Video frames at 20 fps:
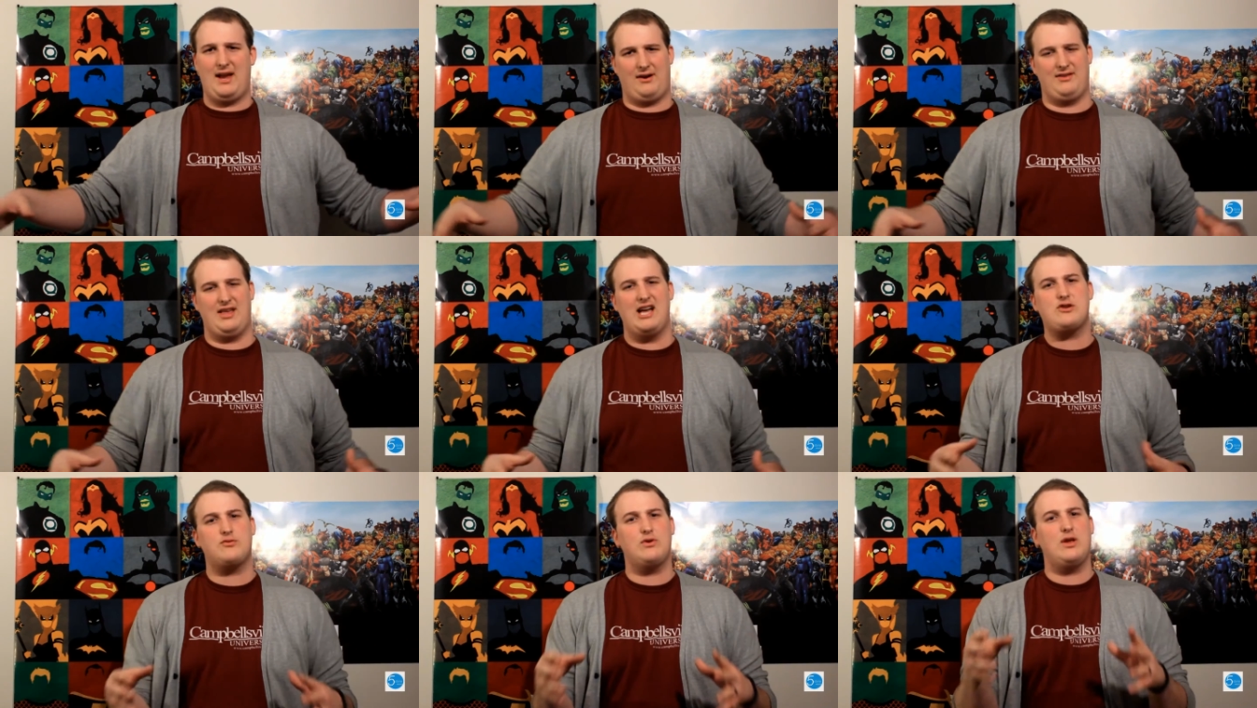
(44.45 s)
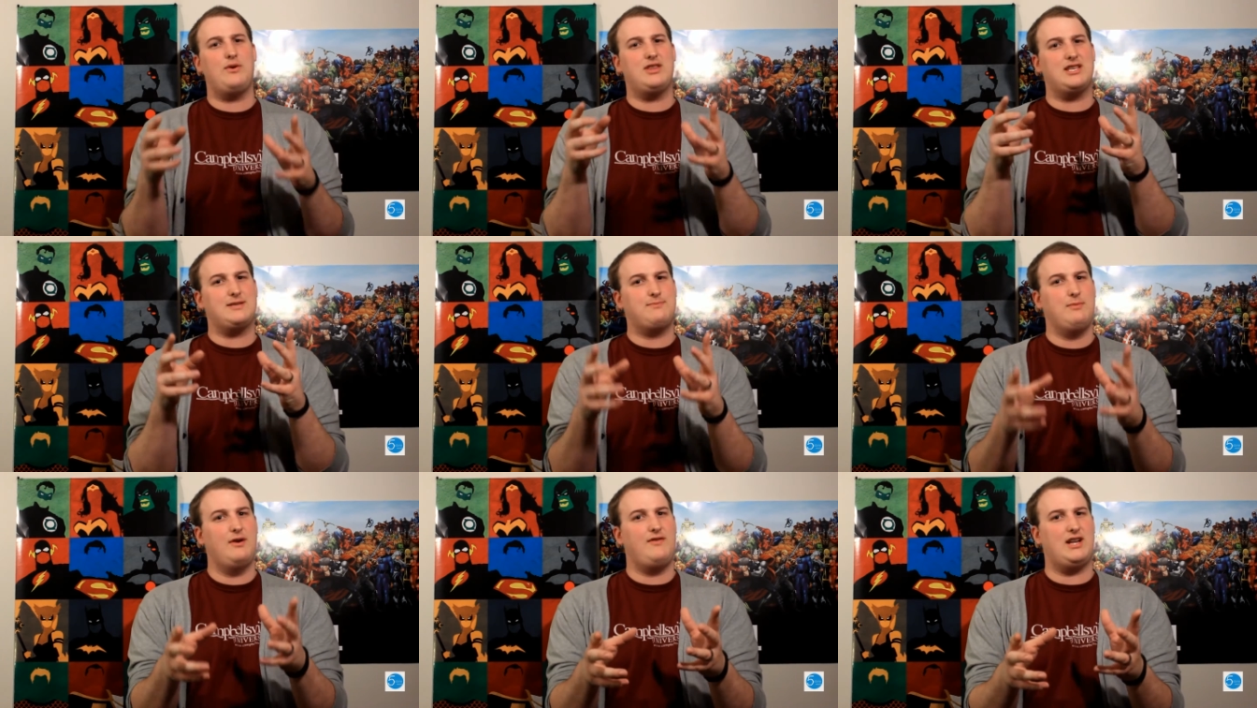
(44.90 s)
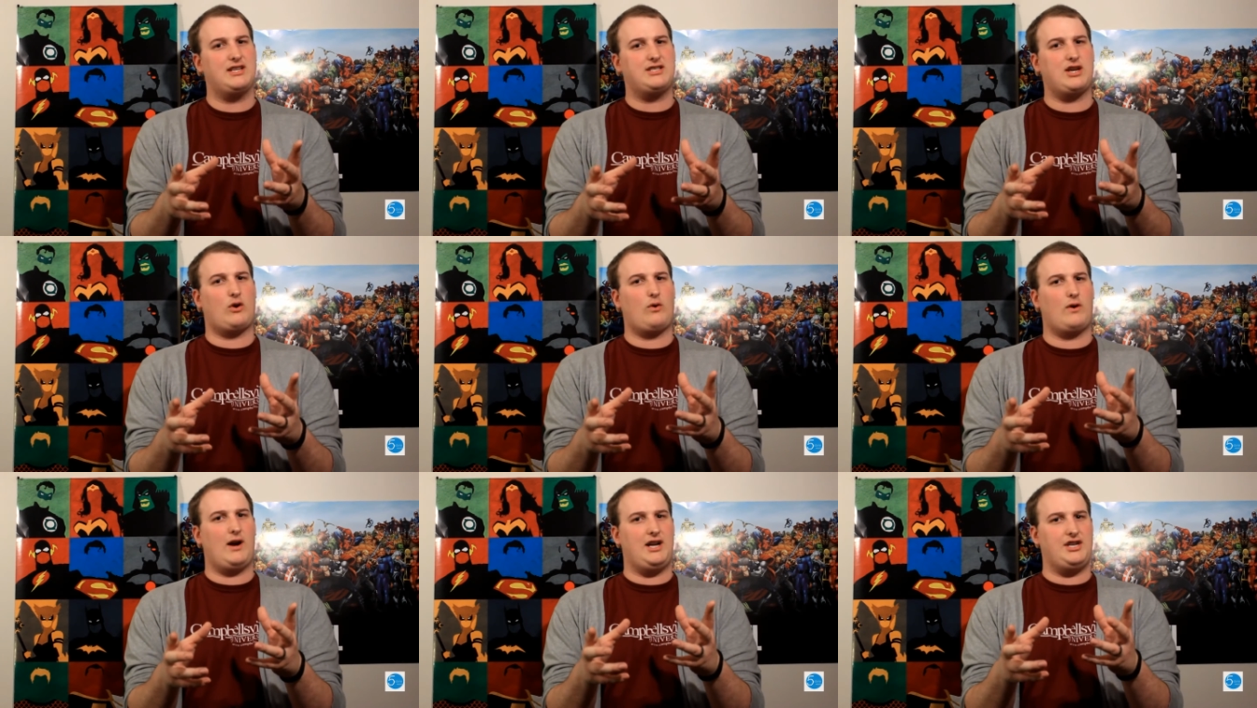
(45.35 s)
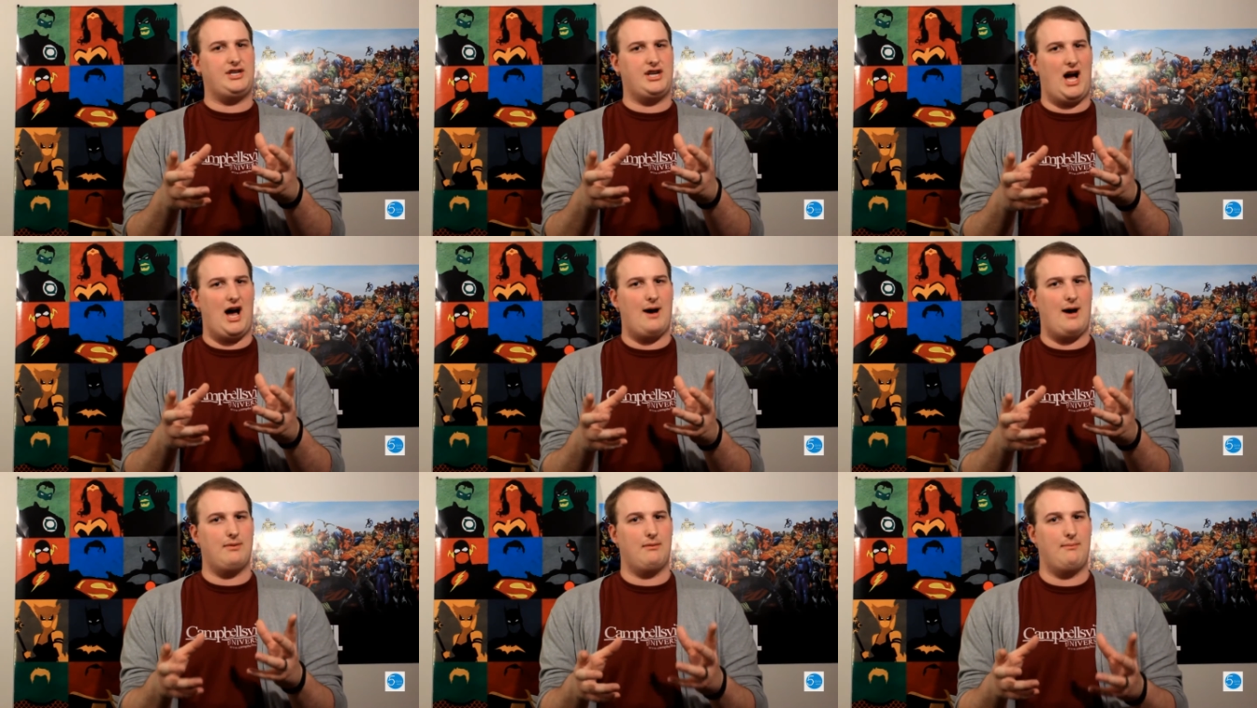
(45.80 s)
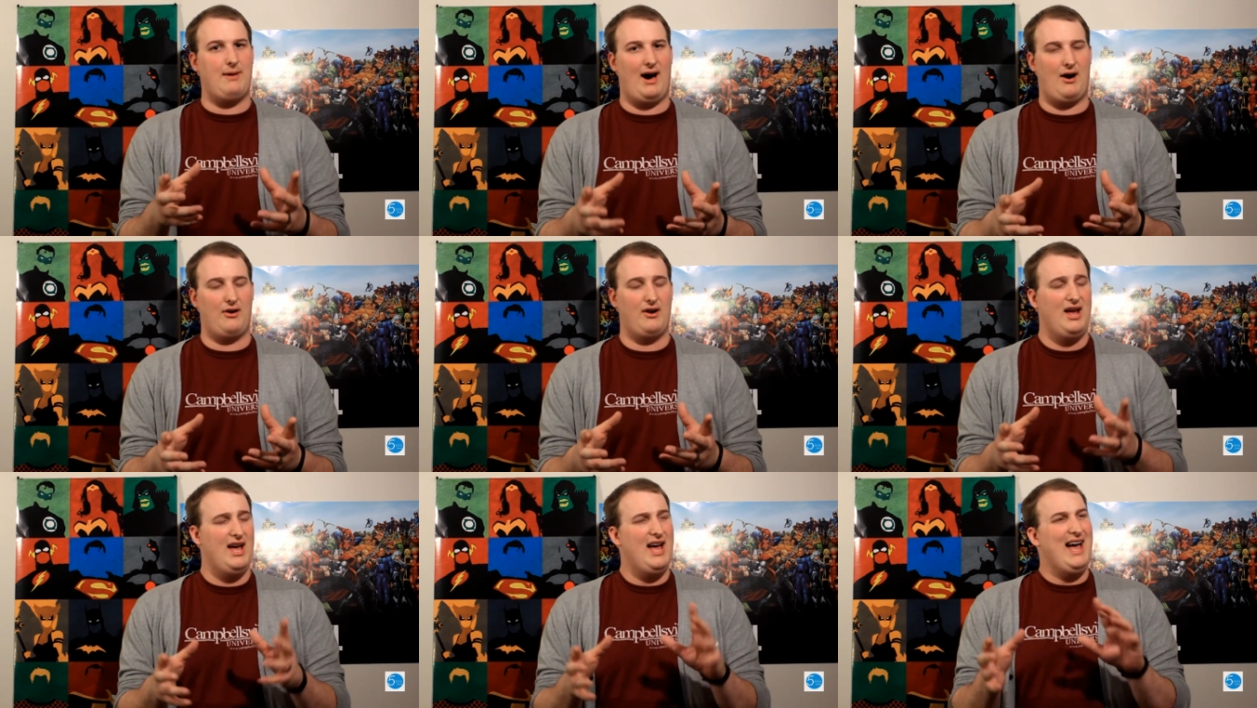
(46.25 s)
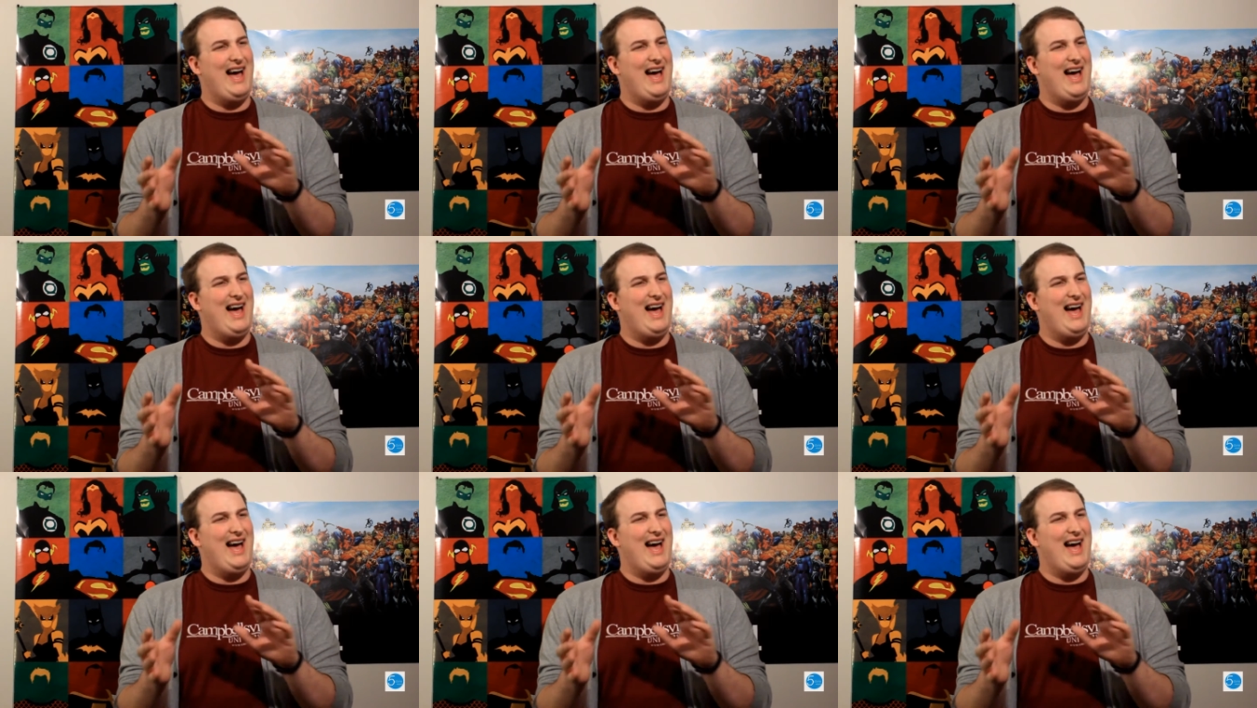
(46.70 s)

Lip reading: And that's really what this movie does a great job about.